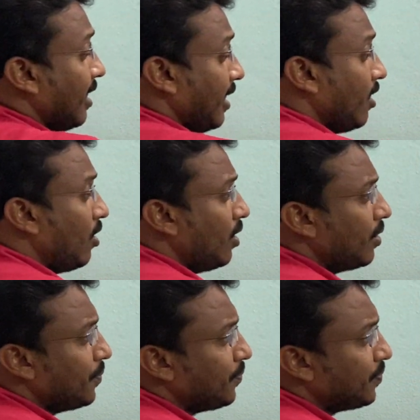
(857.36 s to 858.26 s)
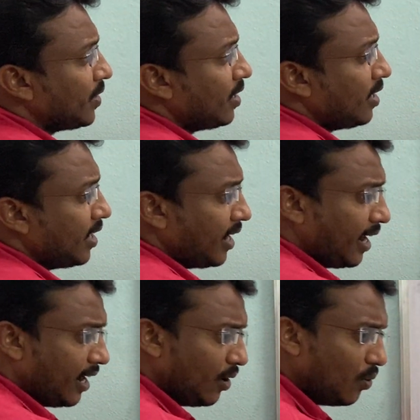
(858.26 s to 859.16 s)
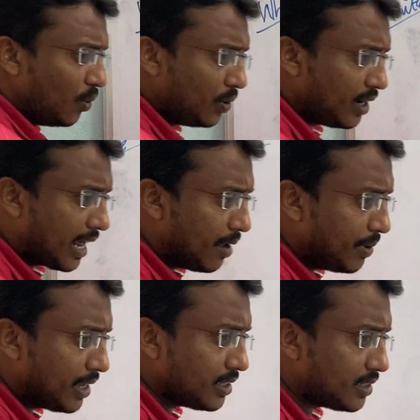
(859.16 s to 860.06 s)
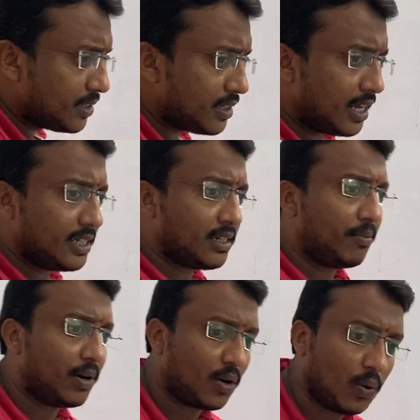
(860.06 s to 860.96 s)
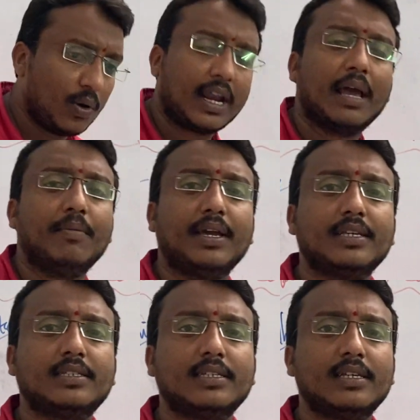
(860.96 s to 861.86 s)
here in a noon timings, in summer noon timings,